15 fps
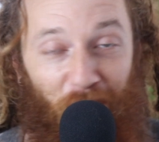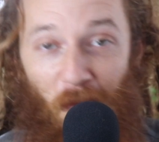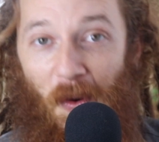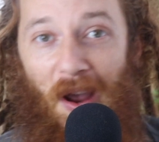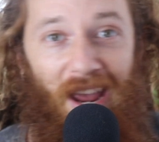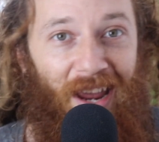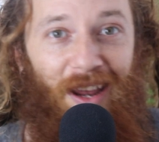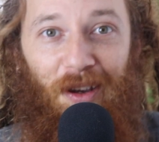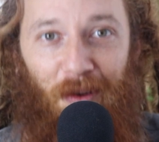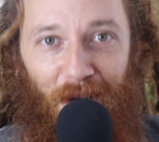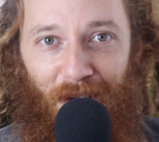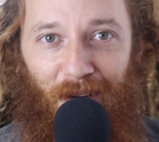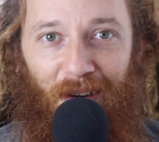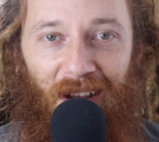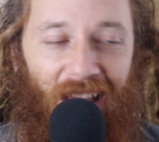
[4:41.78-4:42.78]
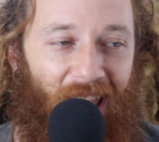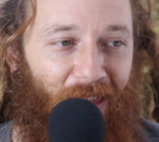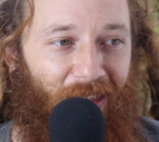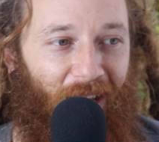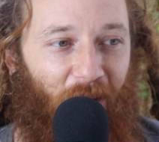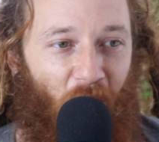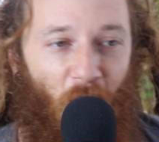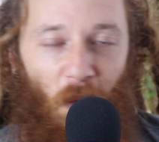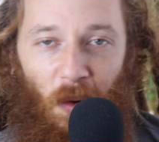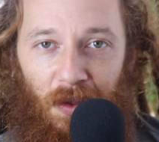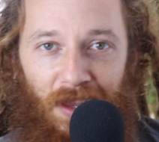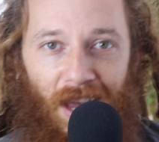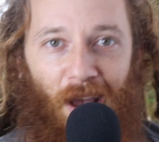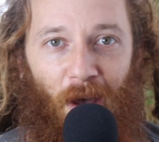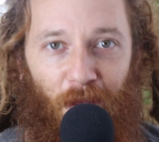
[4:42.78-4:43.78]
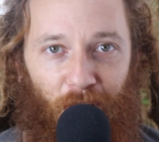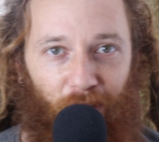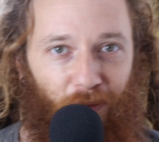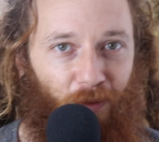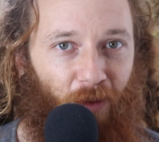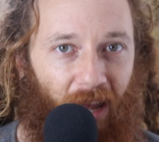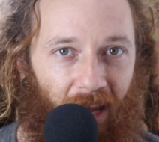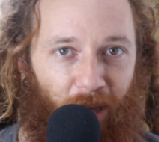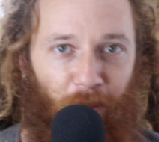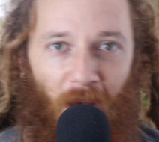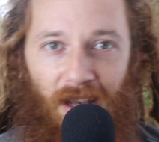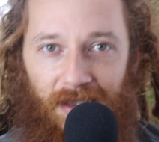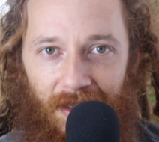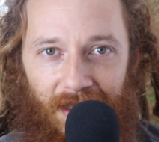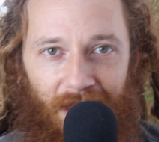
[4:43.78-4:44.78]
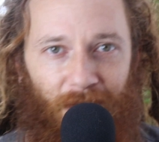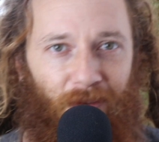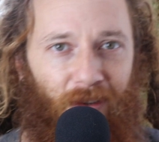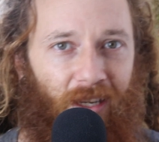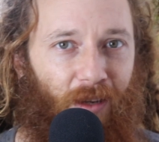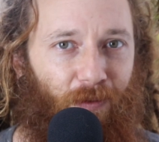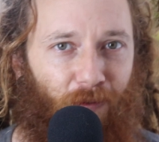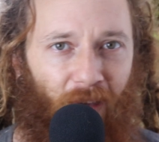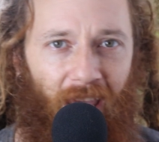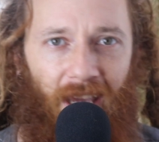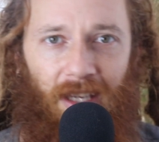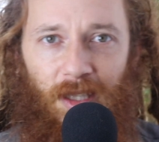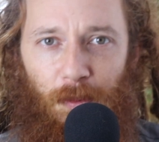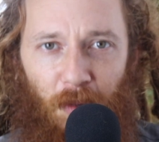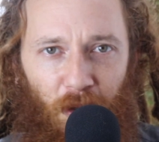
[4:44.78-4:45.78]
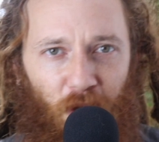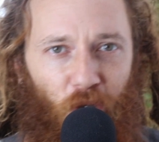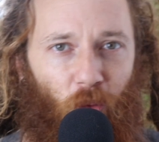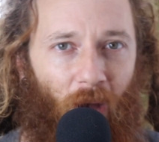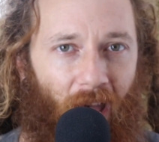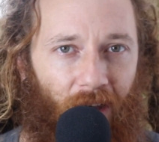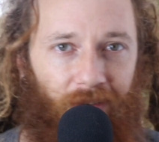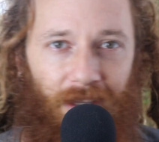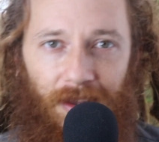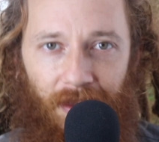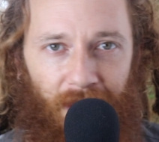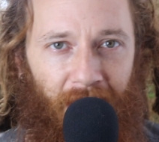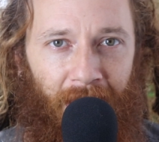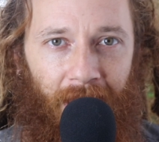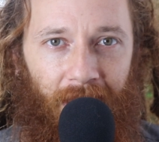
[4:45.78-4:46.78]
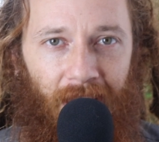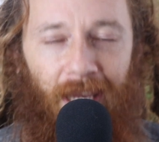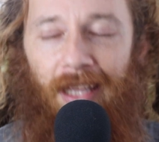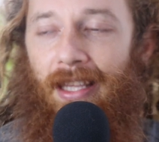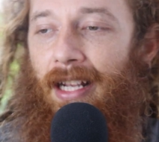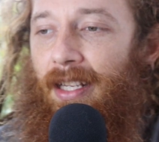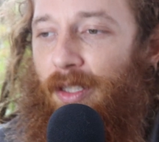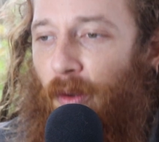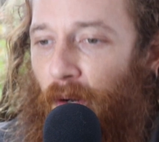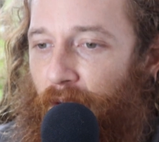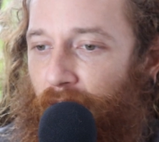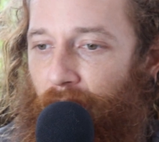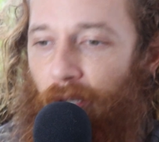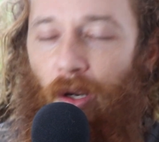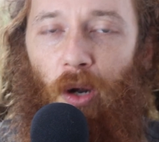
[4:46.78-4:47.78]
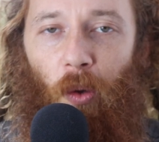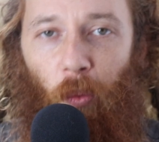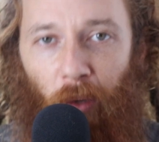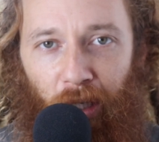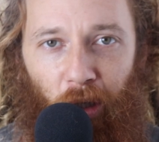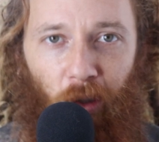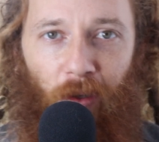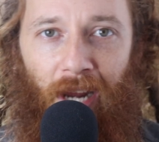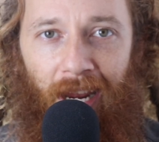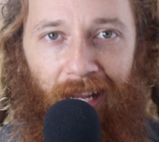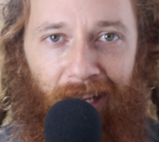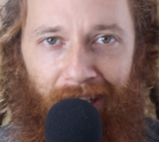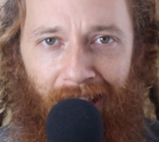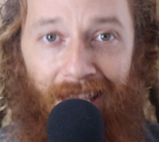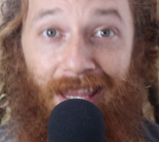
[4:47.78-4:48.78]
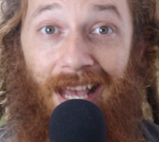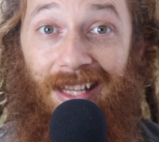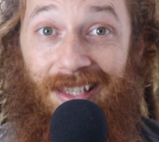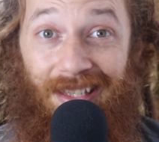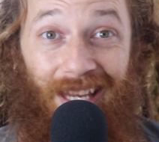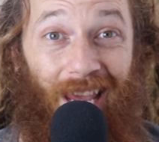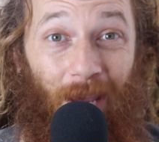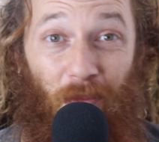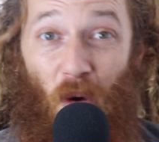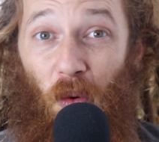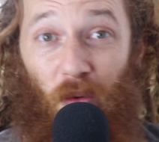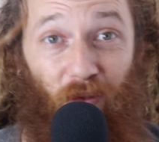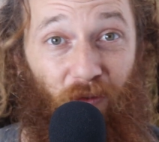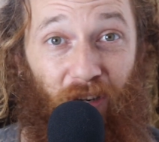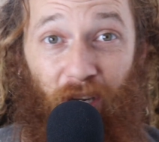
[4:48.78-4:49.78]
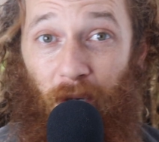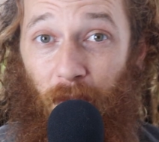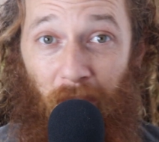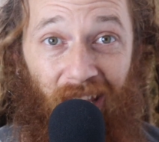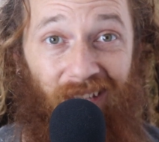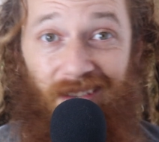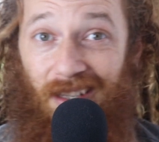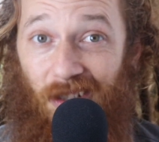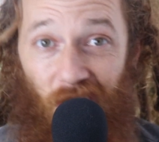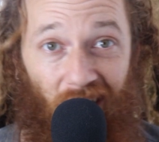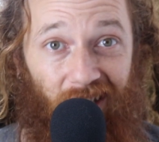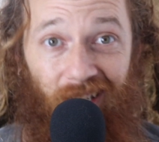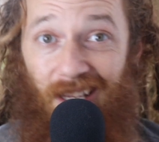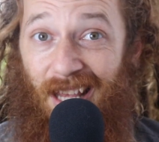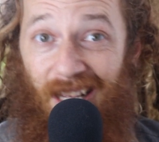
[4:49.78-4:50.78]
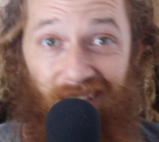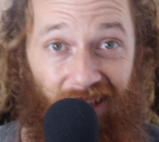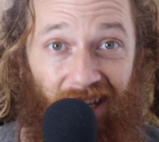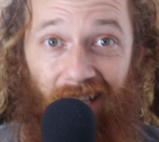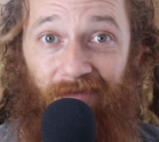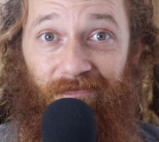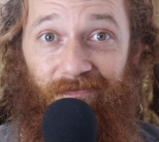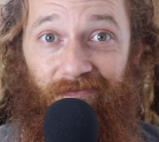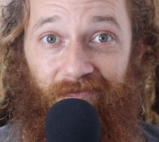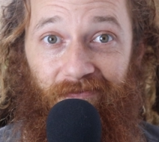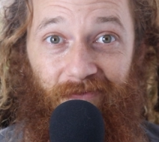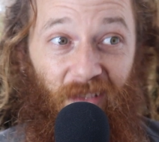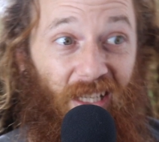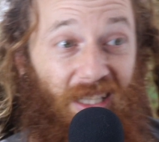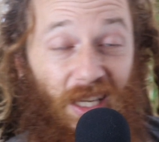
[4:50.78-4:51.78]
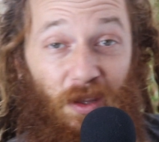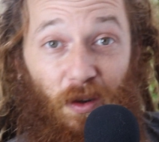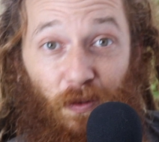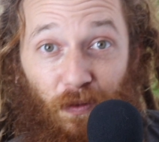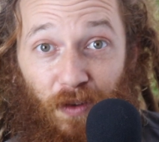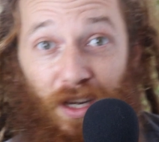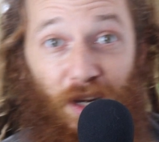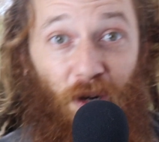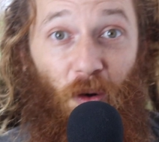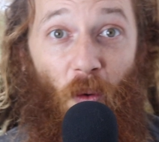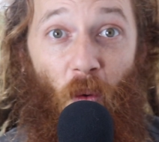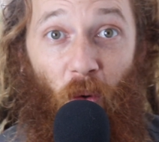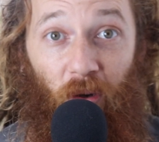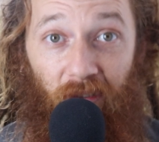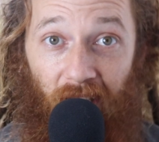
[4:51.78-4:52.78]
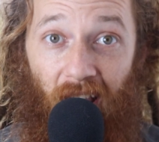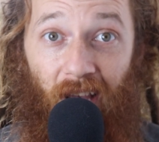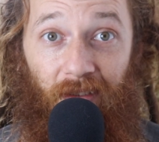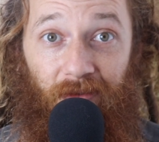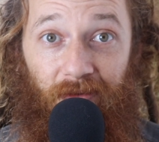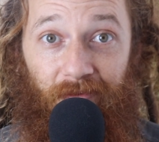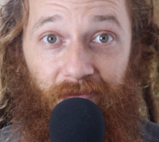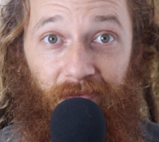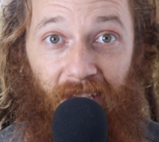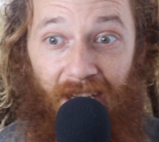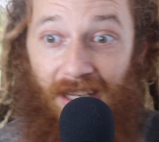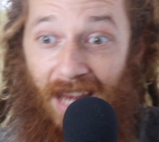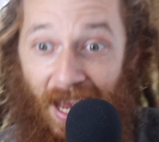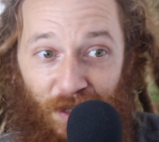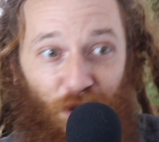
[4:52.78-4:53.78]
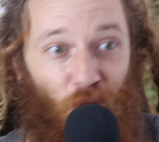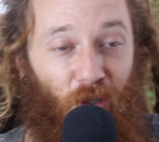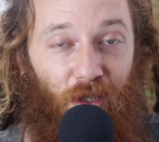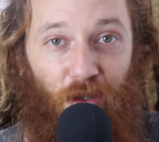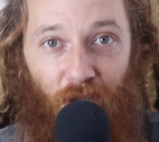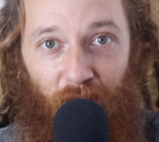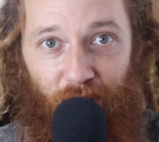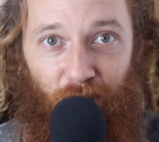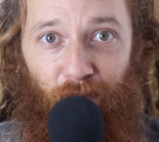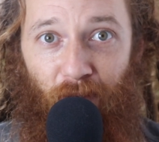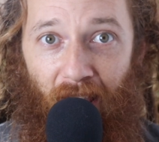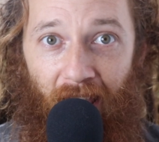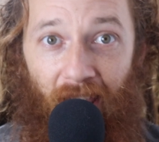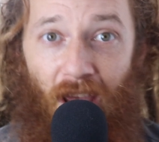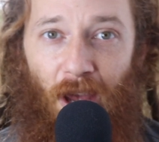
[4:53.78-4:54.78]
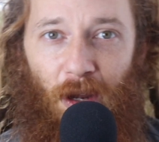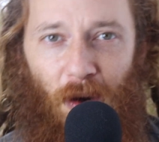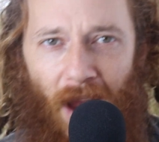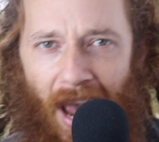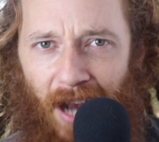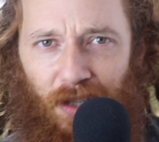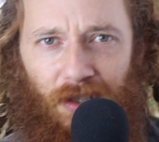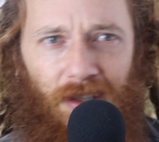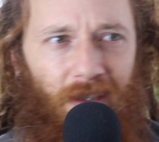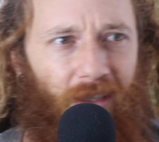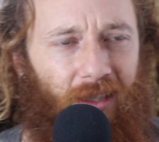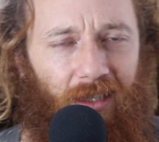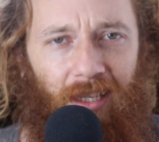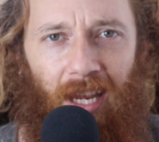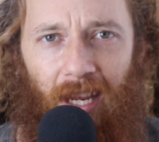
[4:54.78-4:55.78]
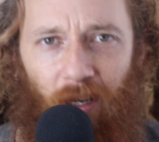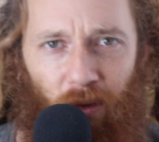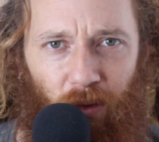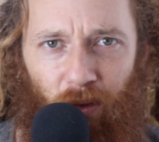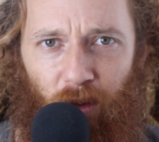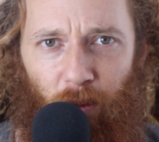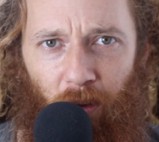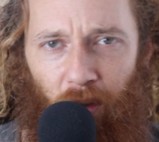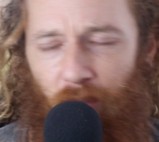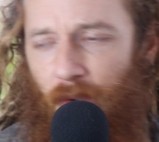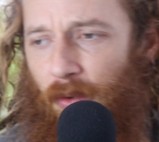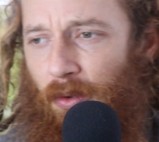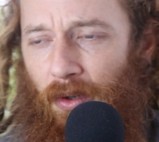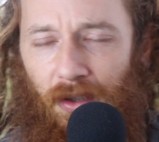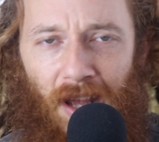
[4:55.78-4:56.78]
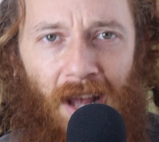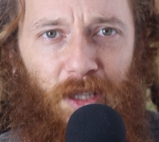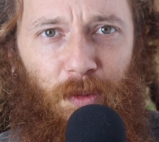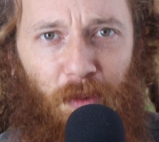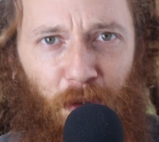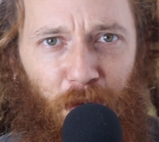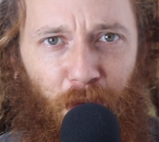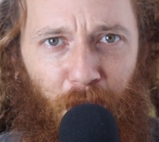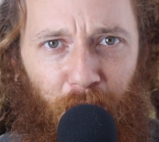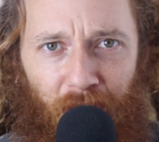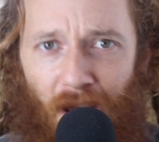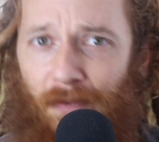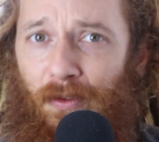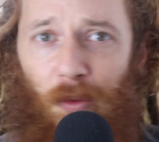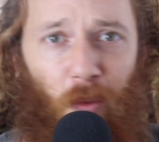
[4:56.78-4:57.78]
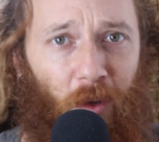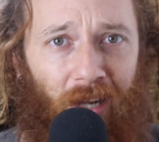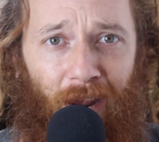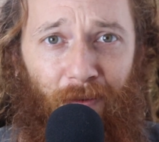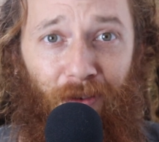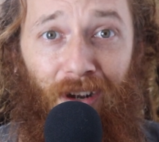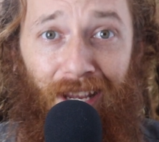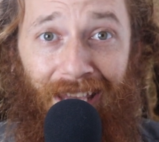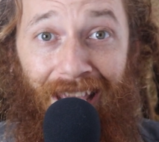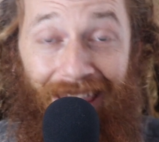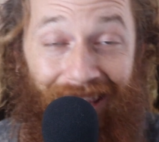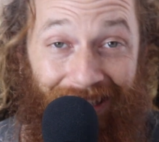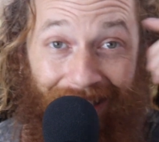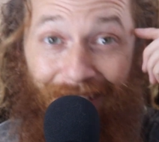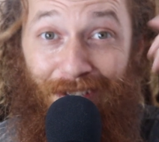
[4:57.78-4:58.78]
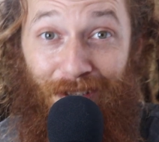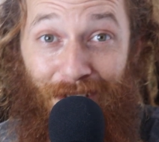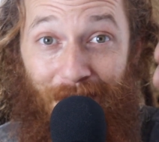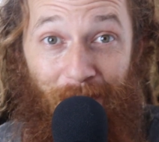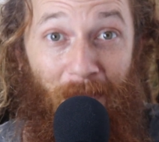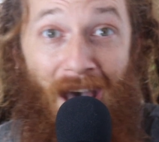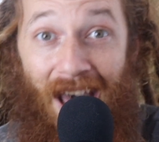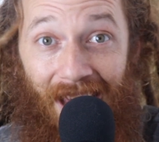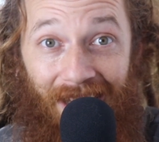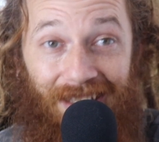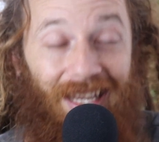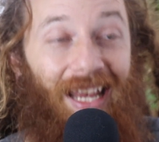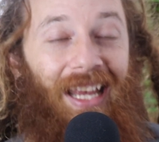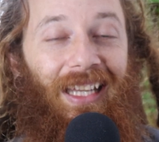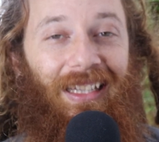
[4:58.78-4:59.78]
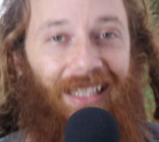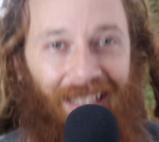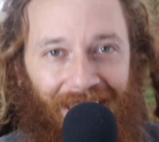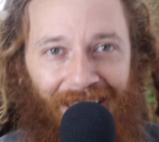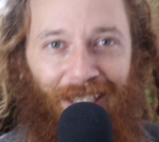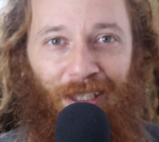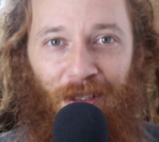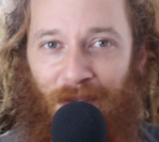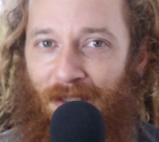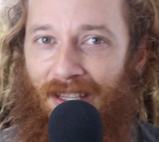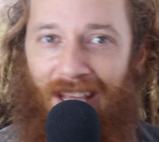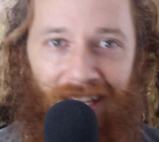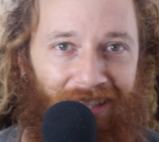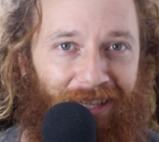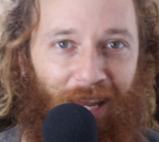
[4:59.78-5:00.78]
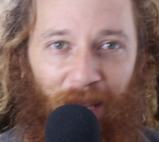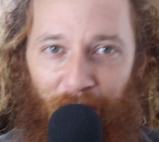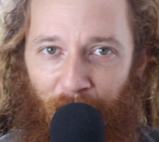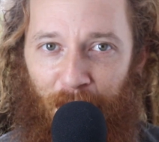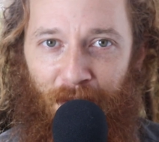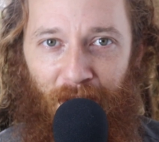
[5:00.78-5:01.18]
way quicker than what that other fake positivity, fake spirituality thing that is going to recreate again that same old fear based agenda. That's it. It's either fear or love. And yes, you can justify your actions and say you're too spiritual or not spiritual enough or whatever. Again, this is just the mind leading you to that same old